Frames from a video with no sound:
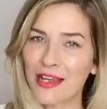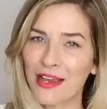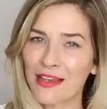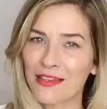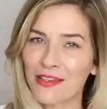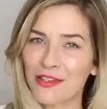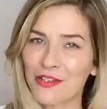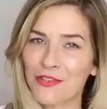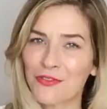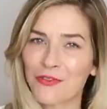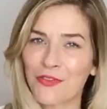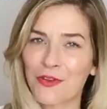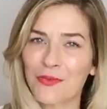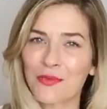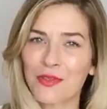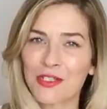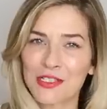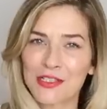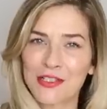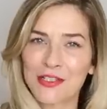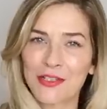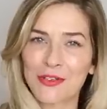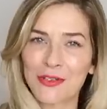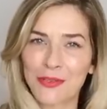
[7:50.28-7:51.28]
gathered from
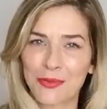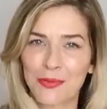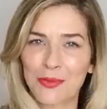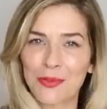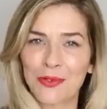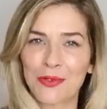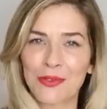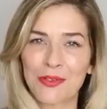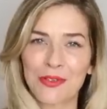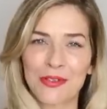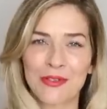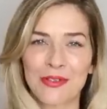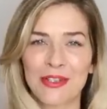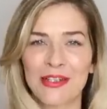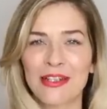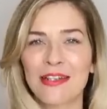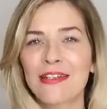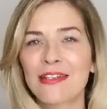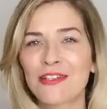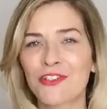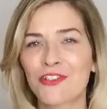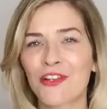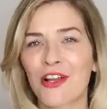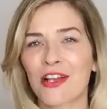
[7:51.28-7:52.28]
this lookbook,
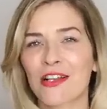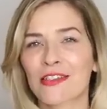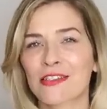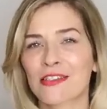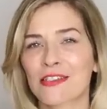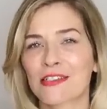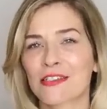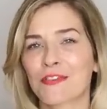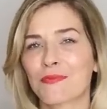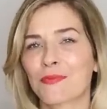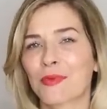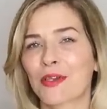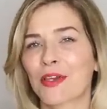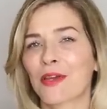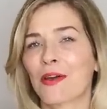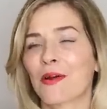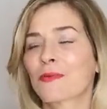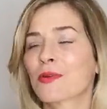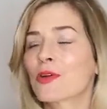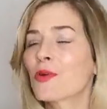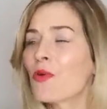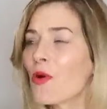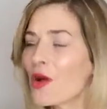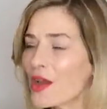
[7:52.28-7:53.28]
linen trousers have
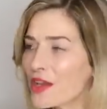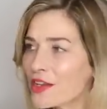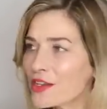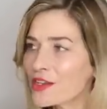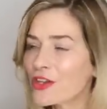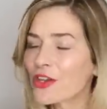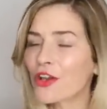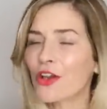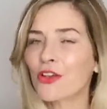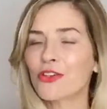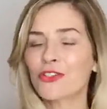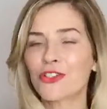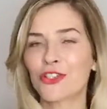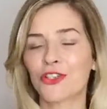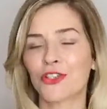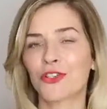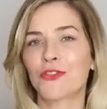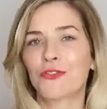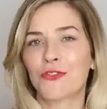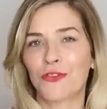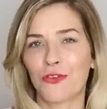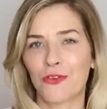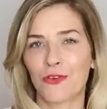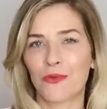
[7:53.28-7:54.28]
become quite a
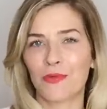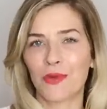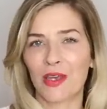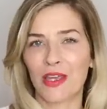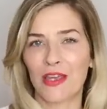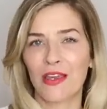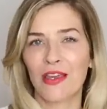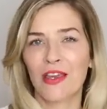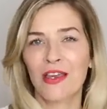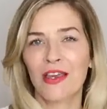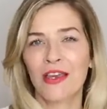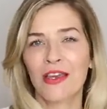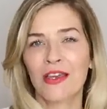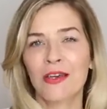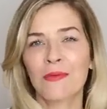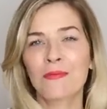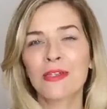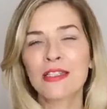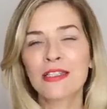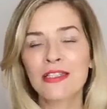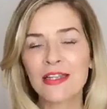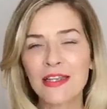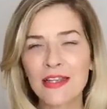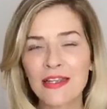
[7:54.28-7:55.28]
go-to for me,
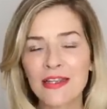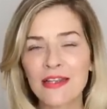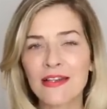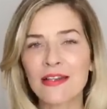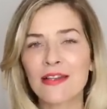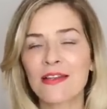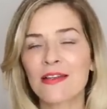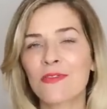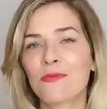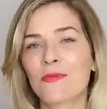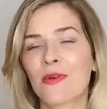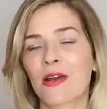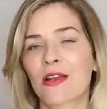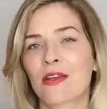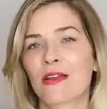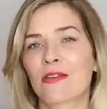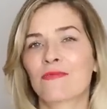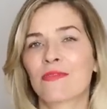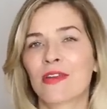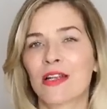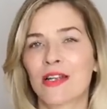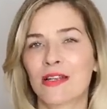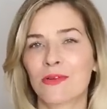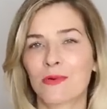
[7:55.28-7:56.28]
particularly when
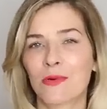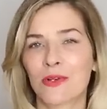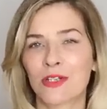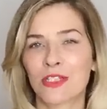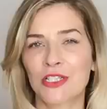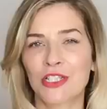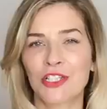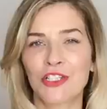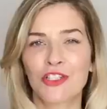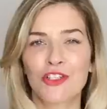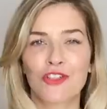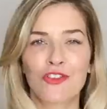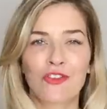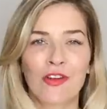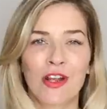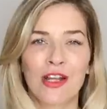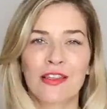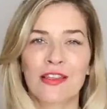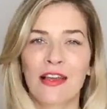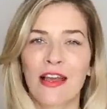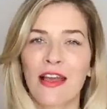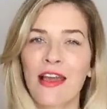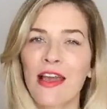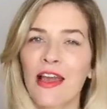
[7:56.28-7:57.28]
I'm really wanting to
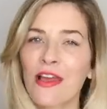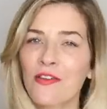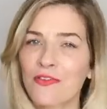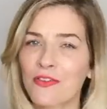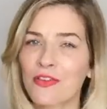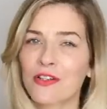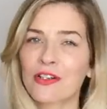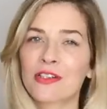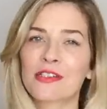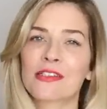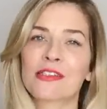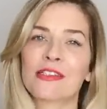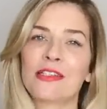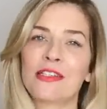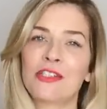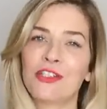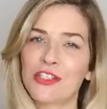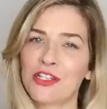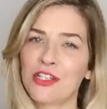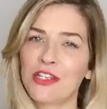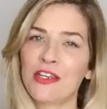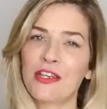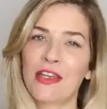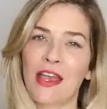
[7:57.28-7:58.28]
create that effortlessly
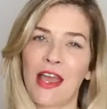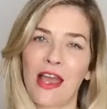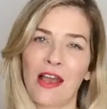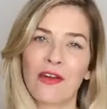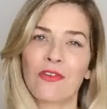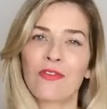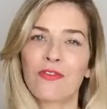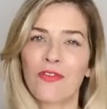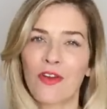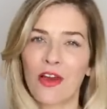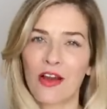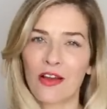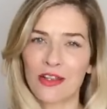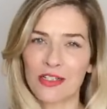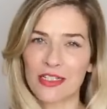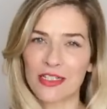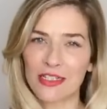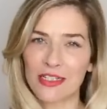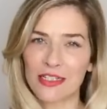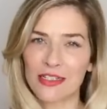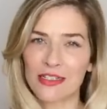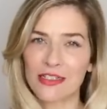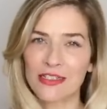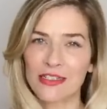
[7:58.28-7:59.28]
chic outfit
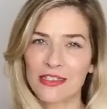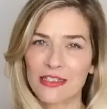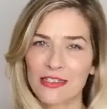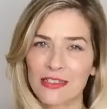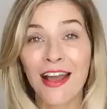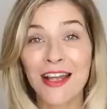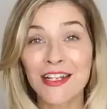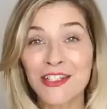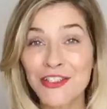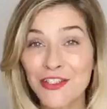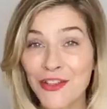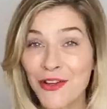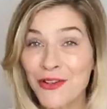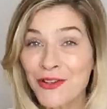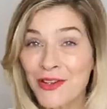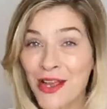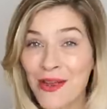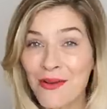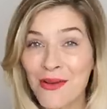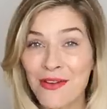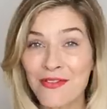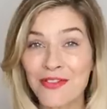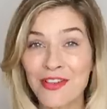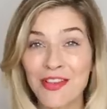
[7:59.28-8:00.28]
idea. I don't,
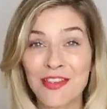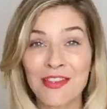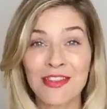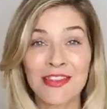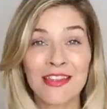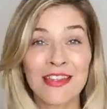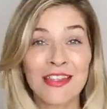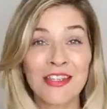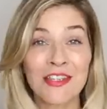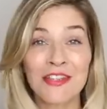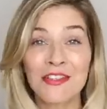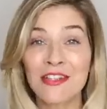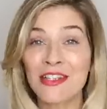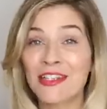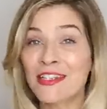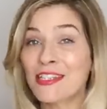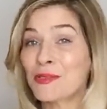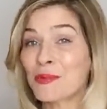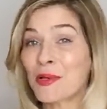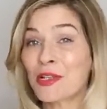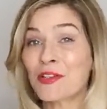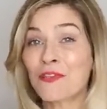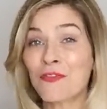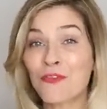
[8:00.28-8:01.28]
however, think you need to
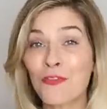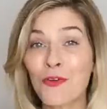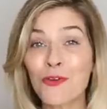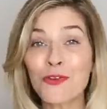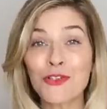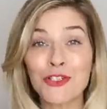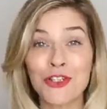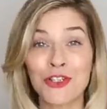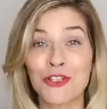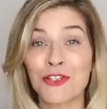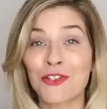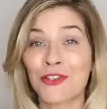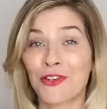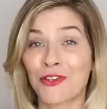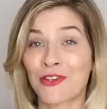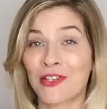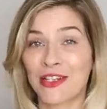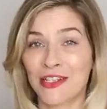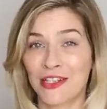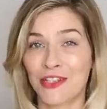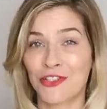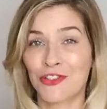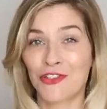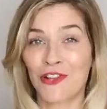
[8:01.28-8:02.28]
spend a fortune on
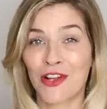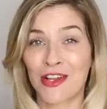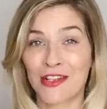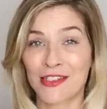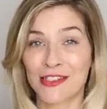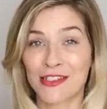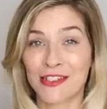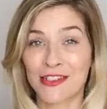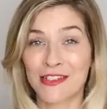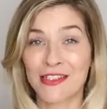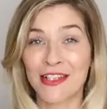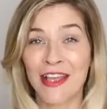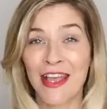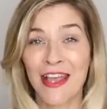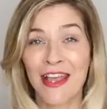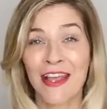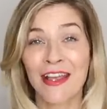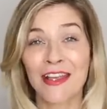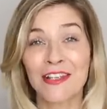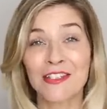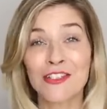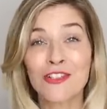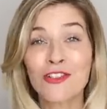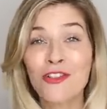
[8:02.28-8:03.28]
linen trousers,
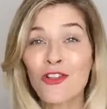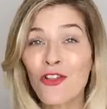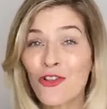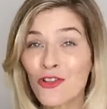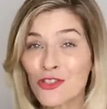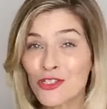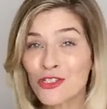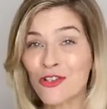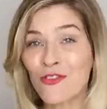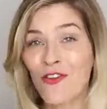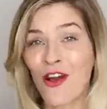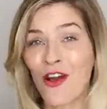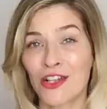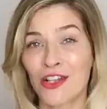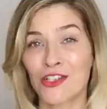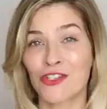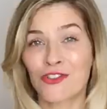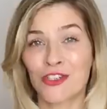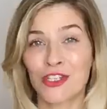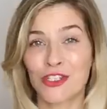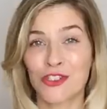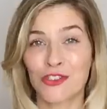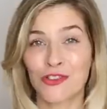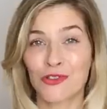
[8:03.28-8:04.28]
as lots of
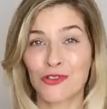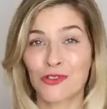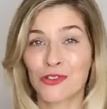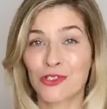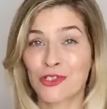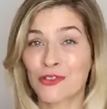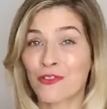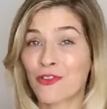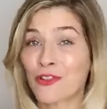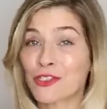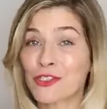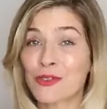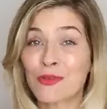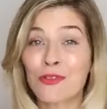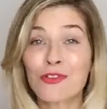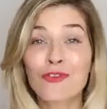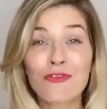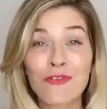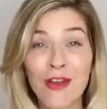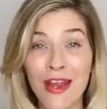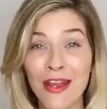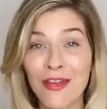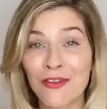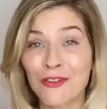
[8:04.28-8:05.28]
street stores have got some
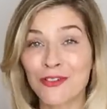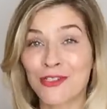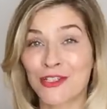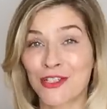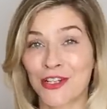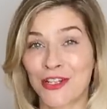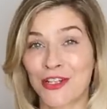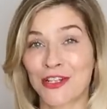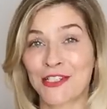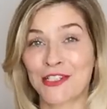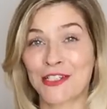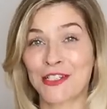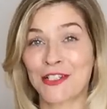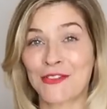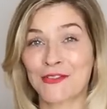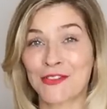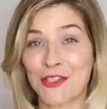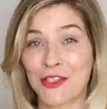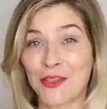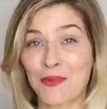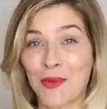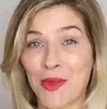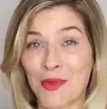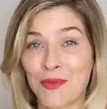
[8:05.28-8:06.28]
great alternatives
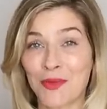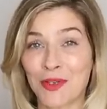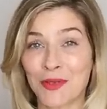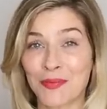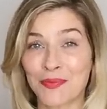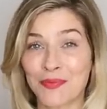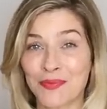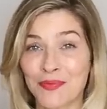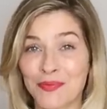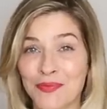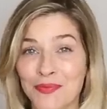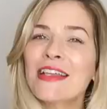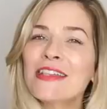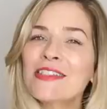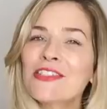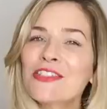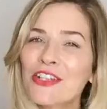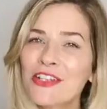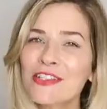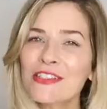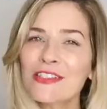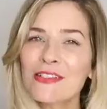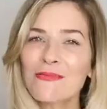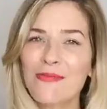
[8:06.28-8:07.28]
at the moment. It's
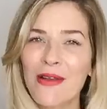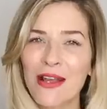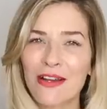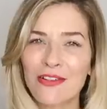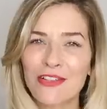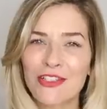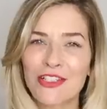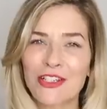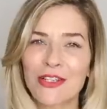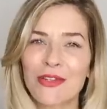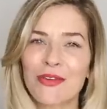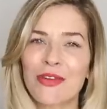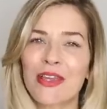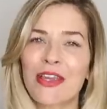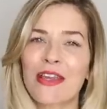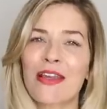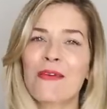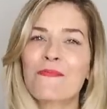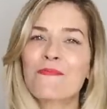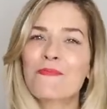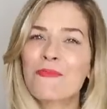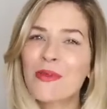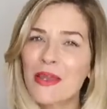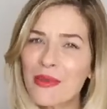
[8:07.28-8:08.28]
just about doing
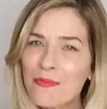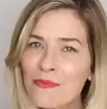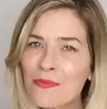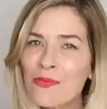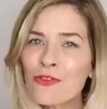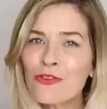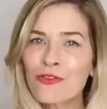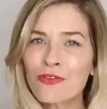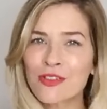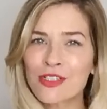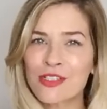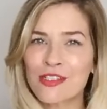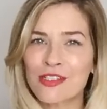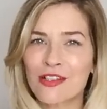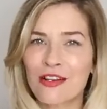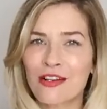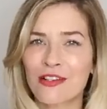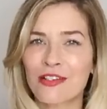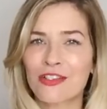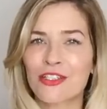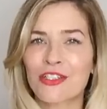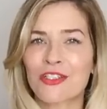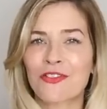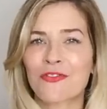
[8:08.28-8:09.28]
a bit more
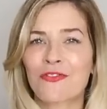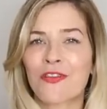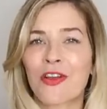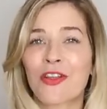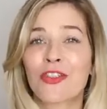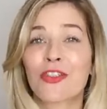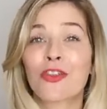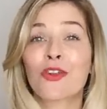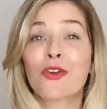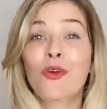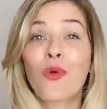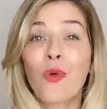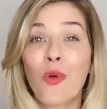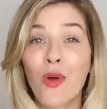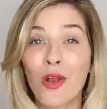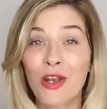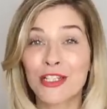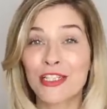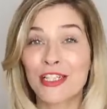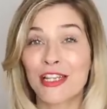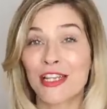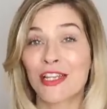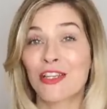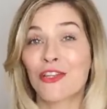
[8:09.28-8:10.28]
research to find the
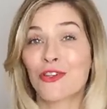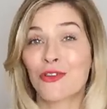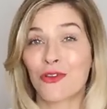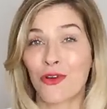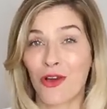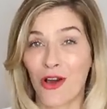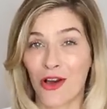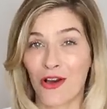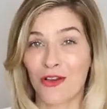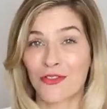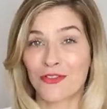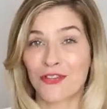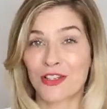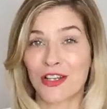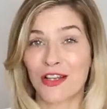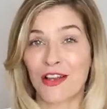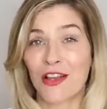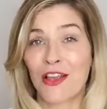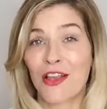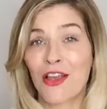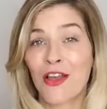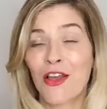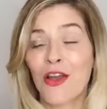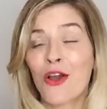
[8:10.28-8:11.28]
quality you're
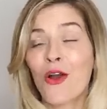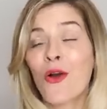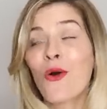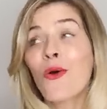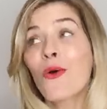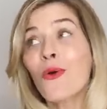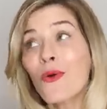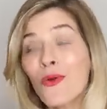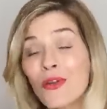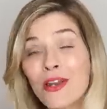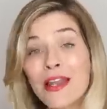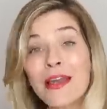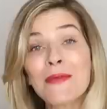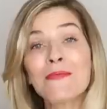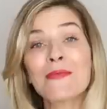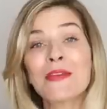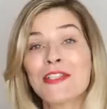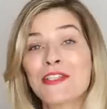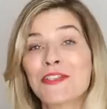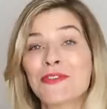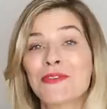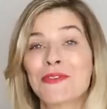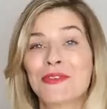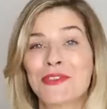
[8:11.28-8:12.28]
after, or let
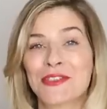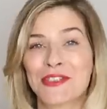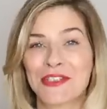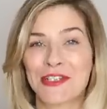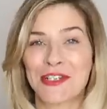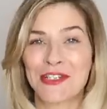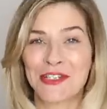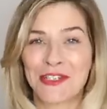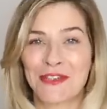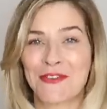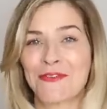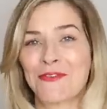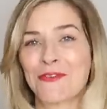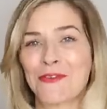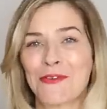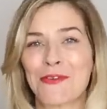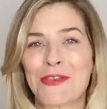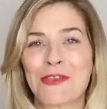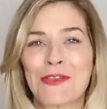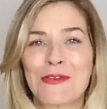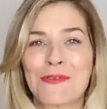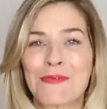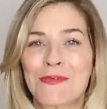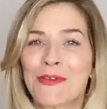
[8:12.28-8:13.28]
me do the searching for
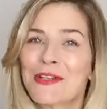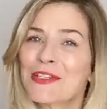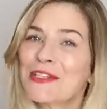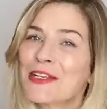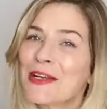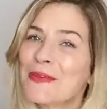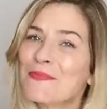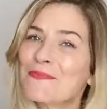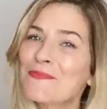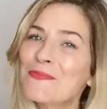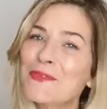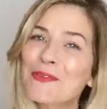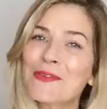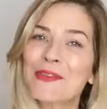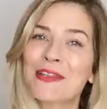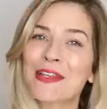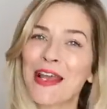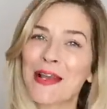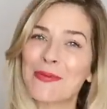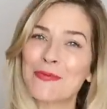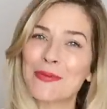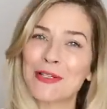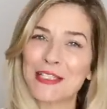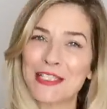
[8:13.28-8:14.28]
you, which I'm more than
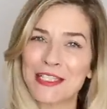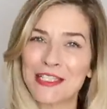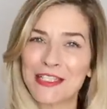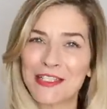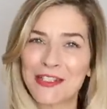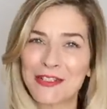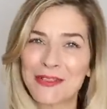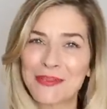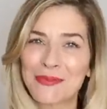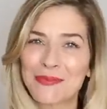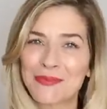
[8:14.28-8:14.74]
happy to do.